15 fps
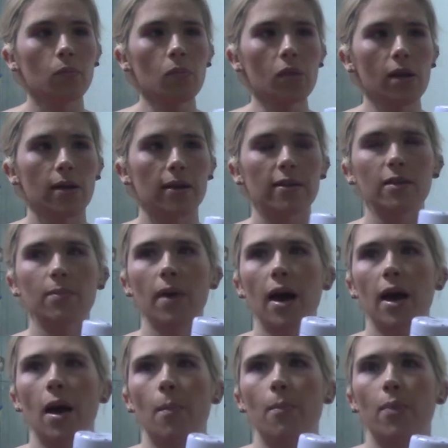this is
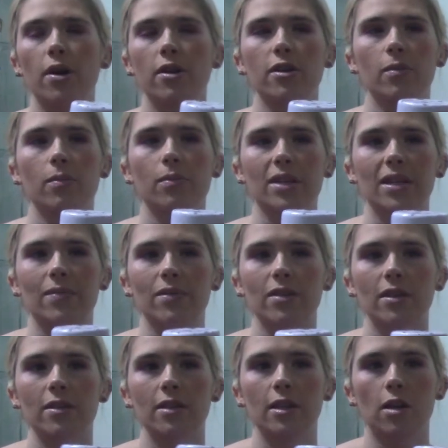my Burden Blend
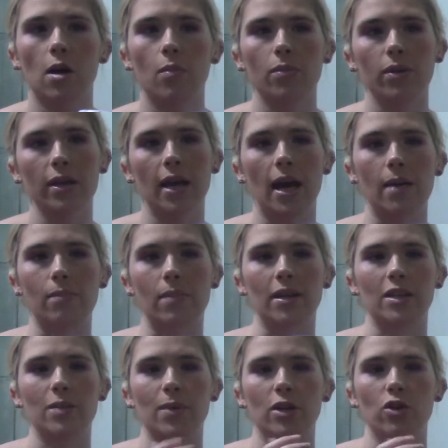Tea Company and my
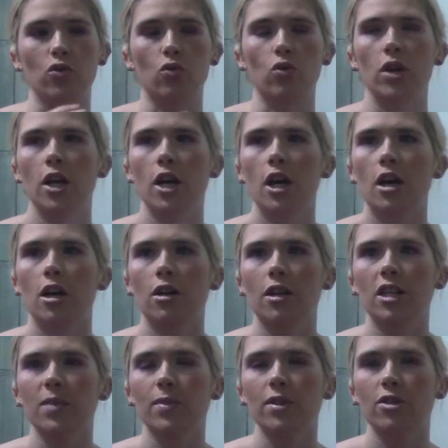special
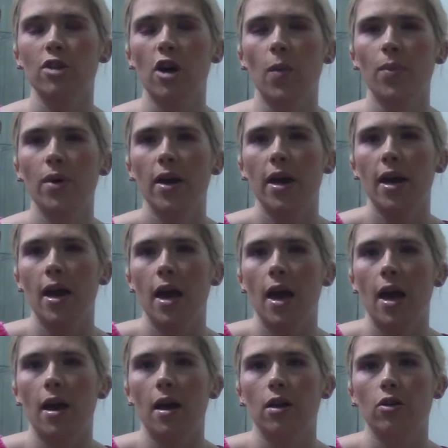Christmas tub
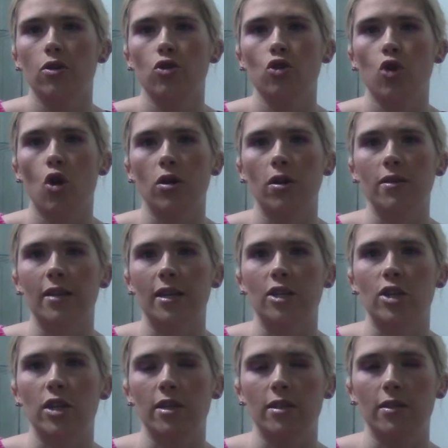chocolate
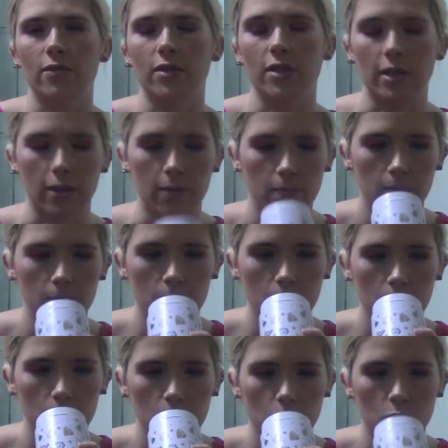digestive tea.
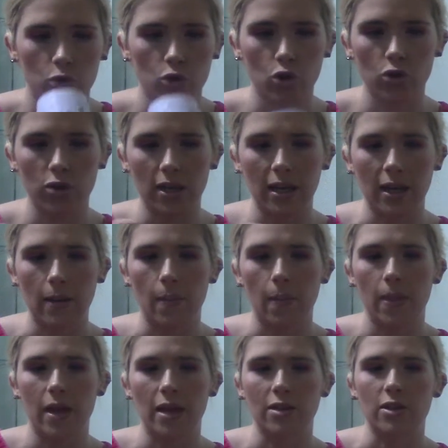To date,
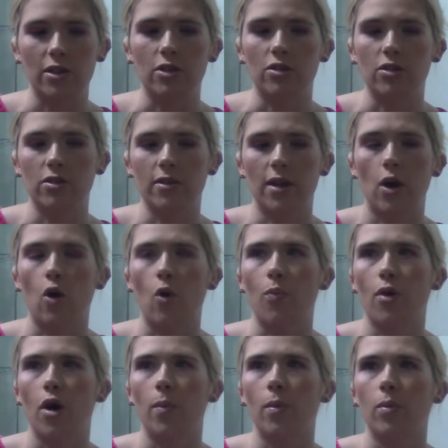this is still
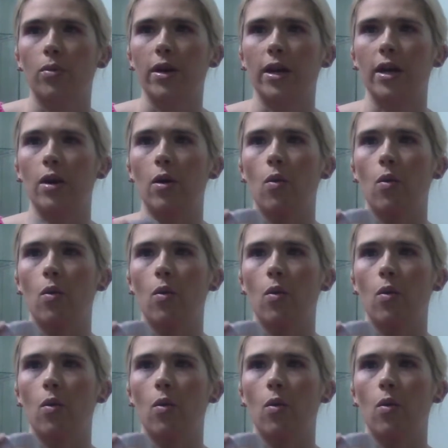probably